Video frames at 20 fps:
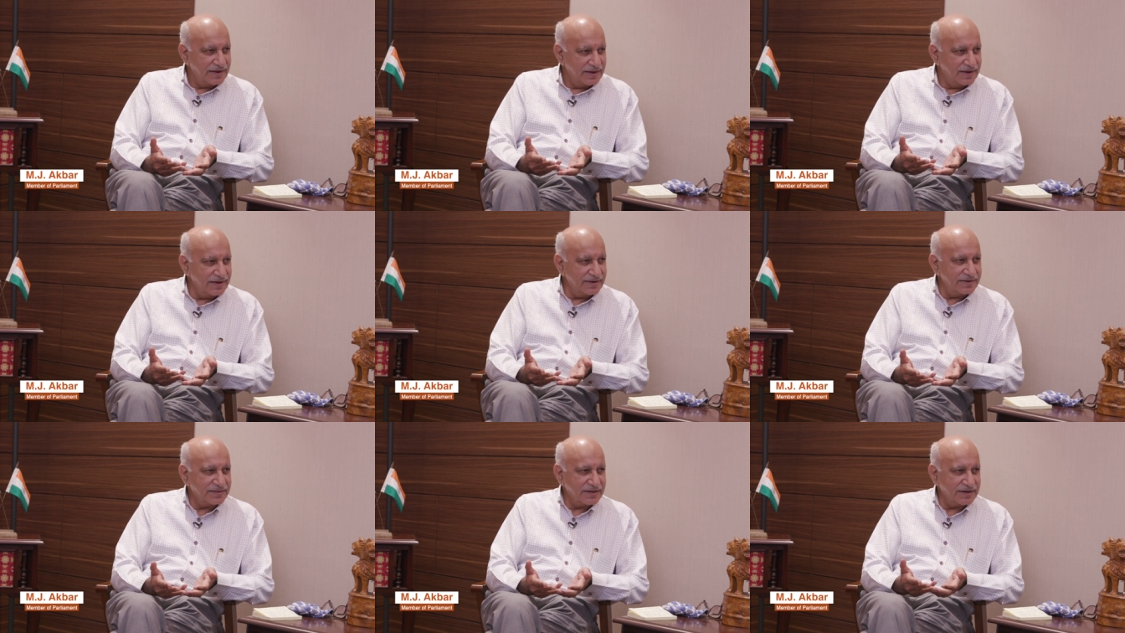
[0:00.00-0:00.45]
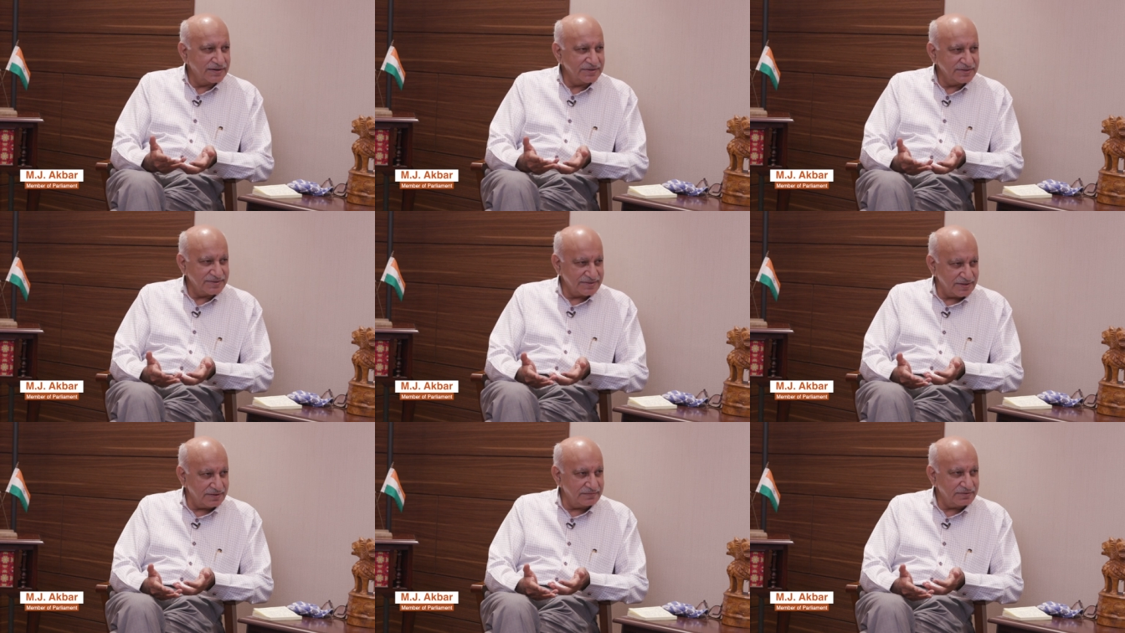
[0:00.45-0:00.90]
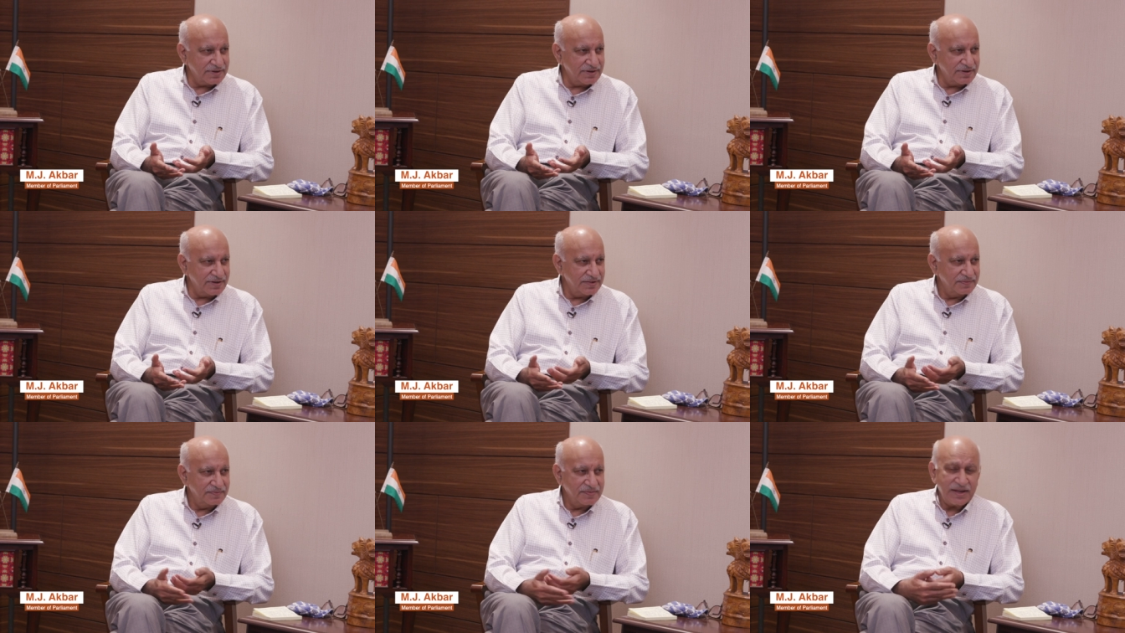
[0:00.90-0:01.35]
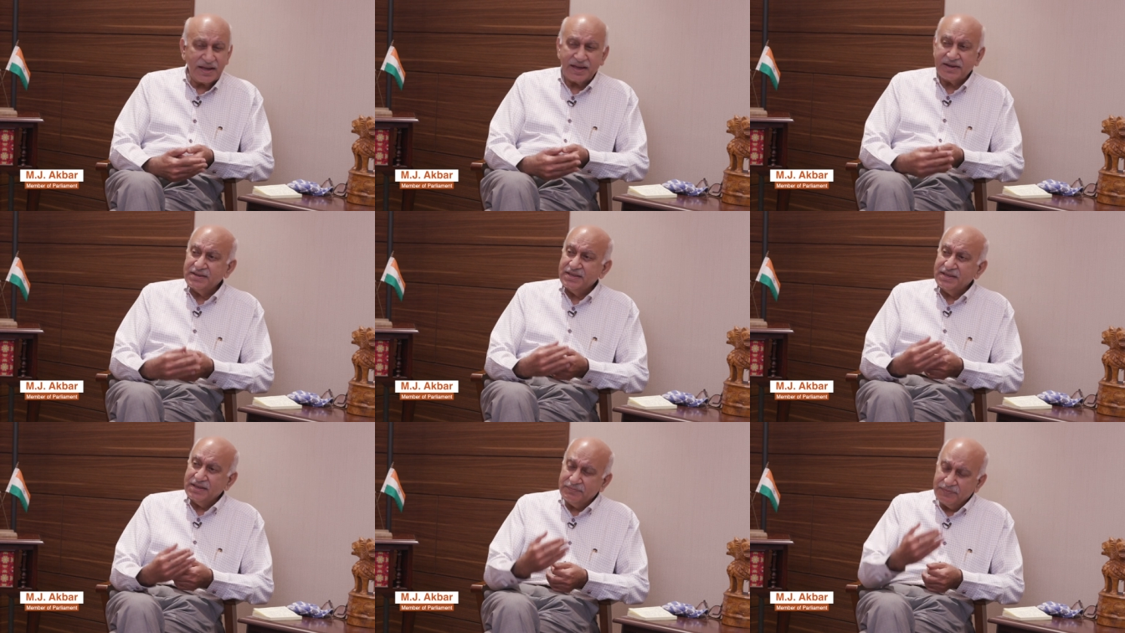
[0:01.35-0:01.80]
In 37,
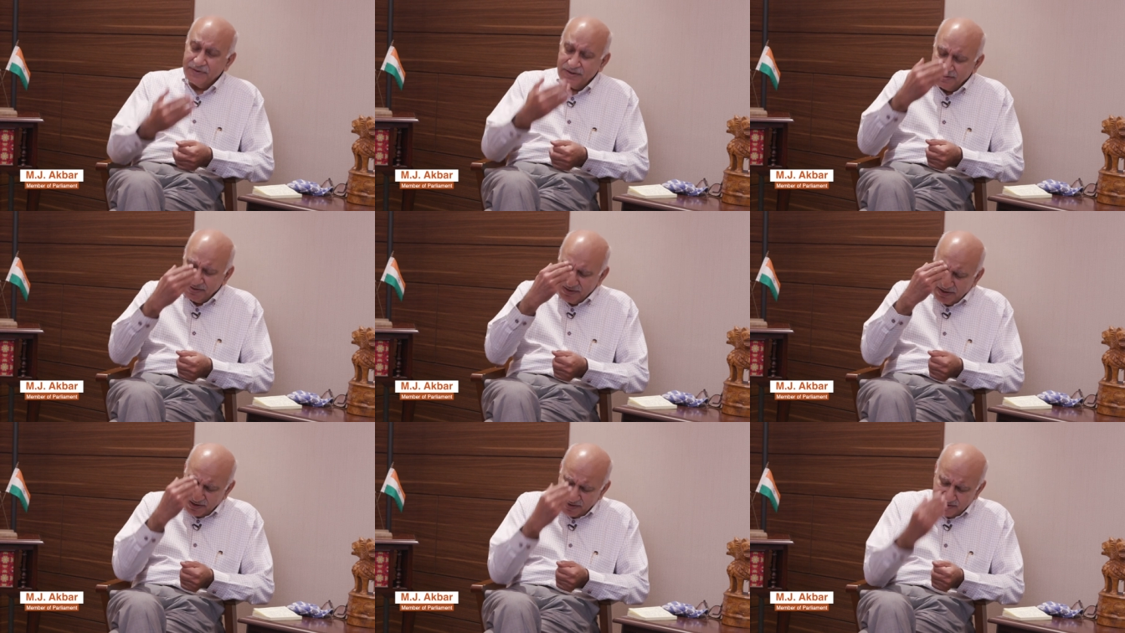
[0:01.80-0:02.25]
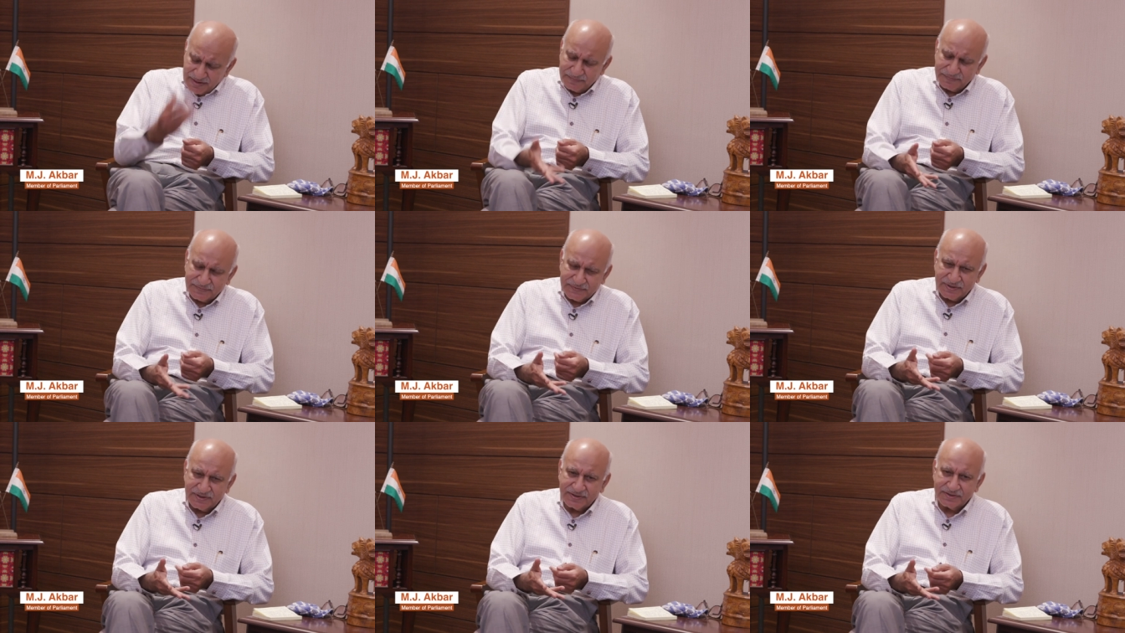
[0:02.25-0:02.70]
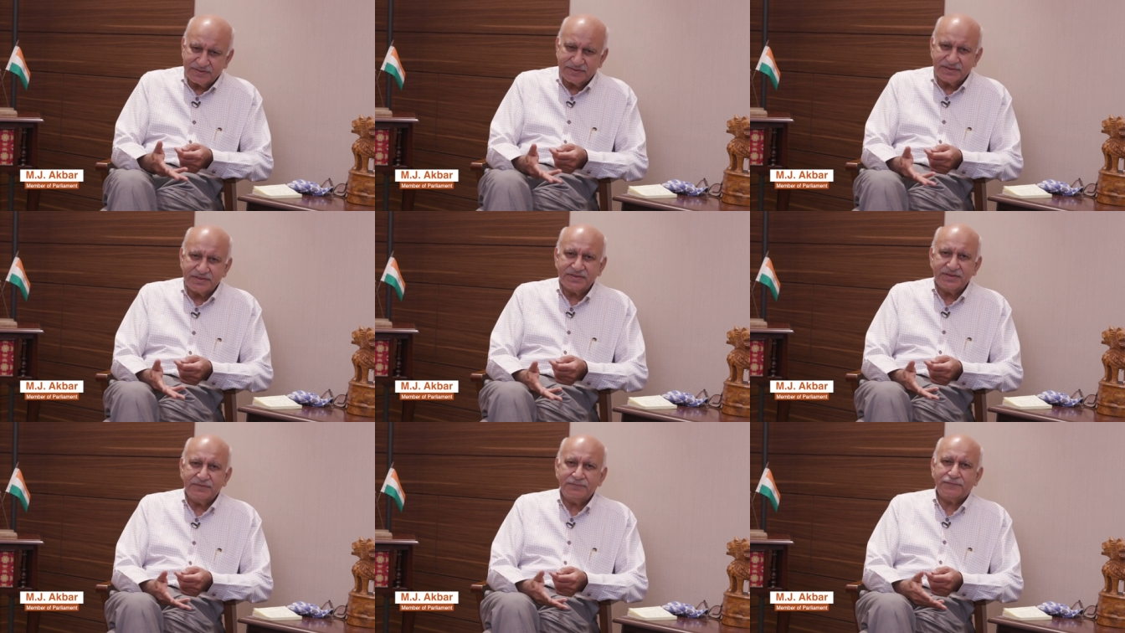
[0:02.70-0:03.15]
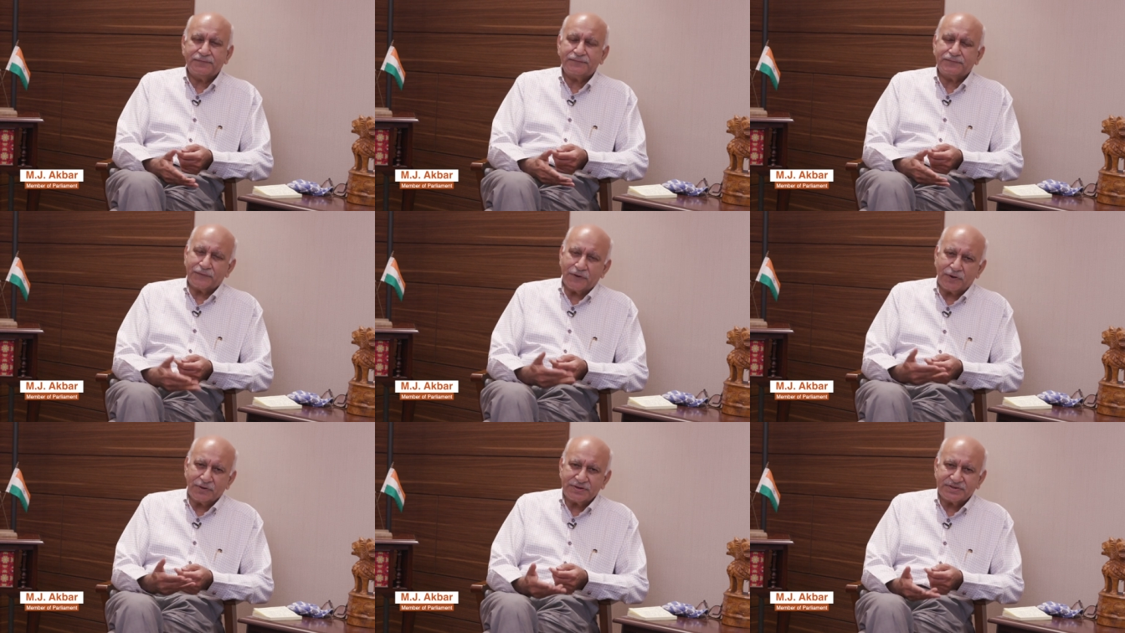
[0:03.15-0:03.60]
and even after the
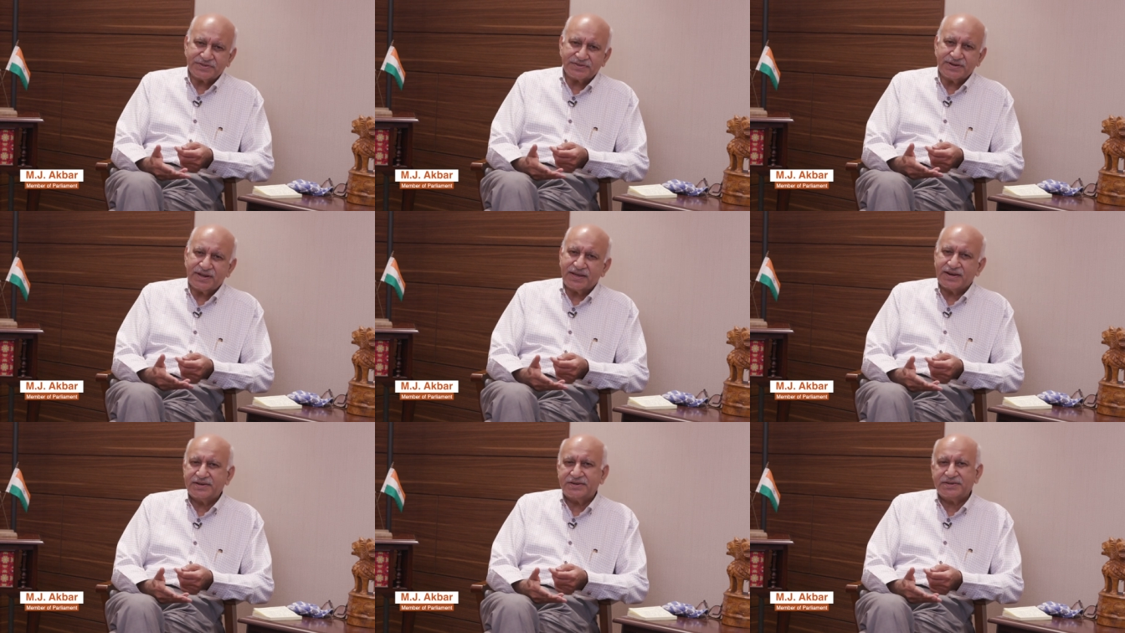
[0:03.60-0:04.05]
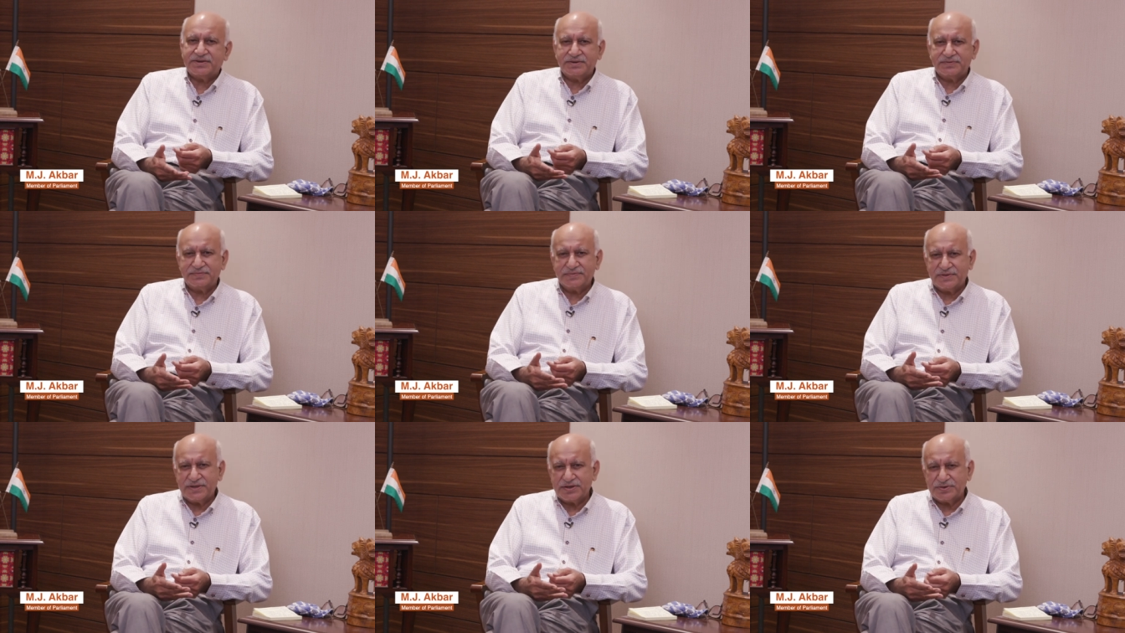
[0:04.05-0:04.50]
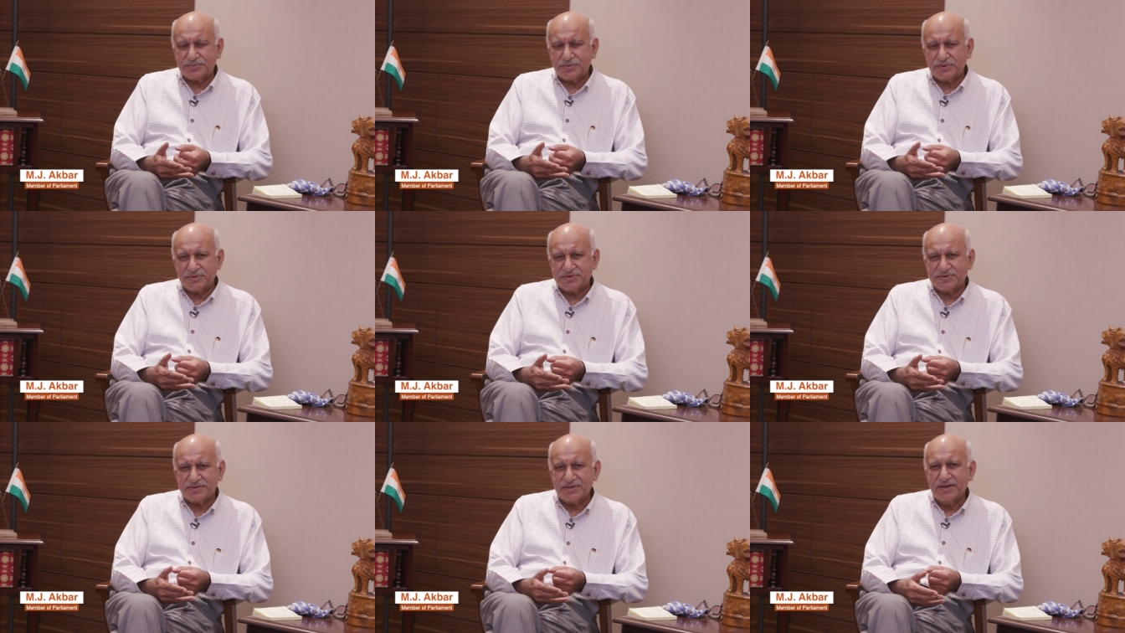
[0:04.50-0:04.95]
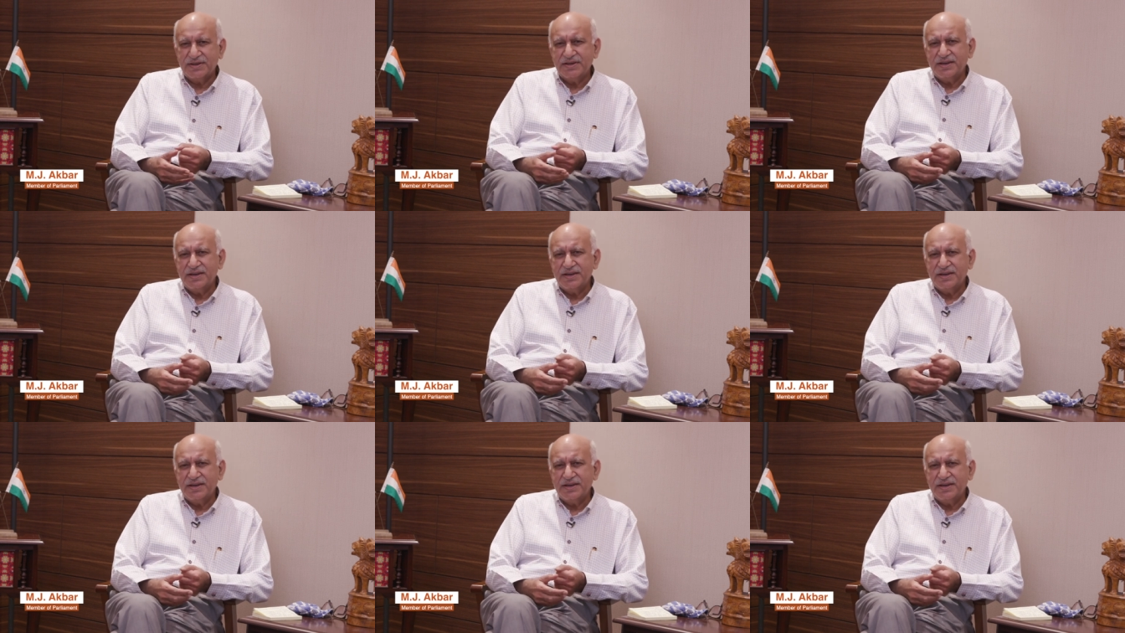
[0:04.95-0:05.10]
false narrative that was